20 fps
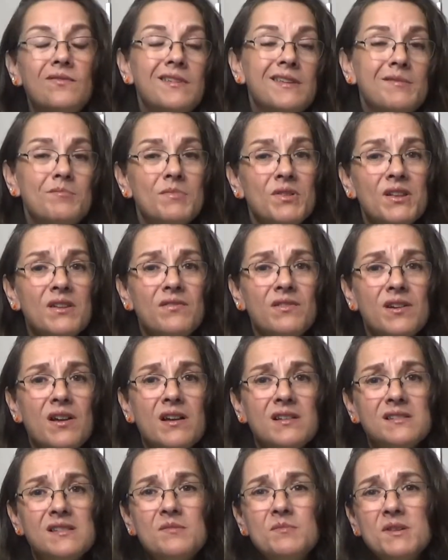and believe it or
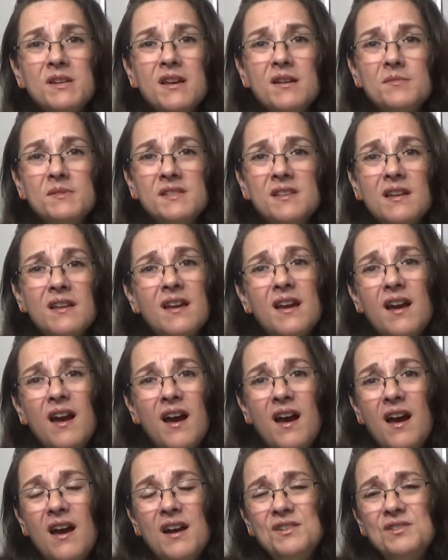not, sometimes
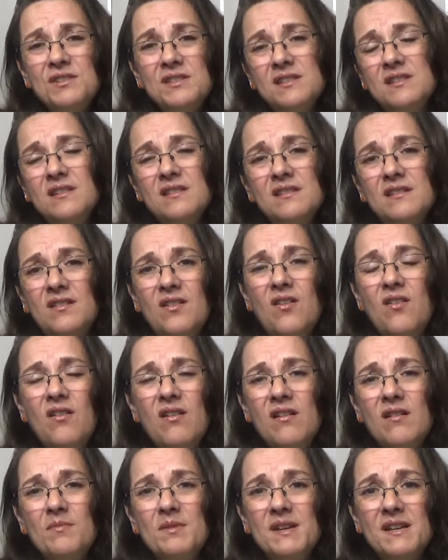I just sit in the
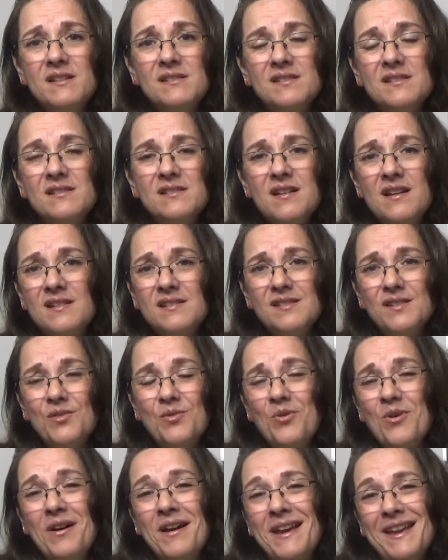car because it's nice and
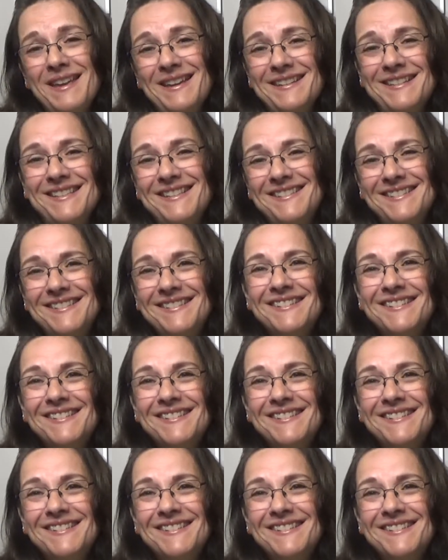quiet.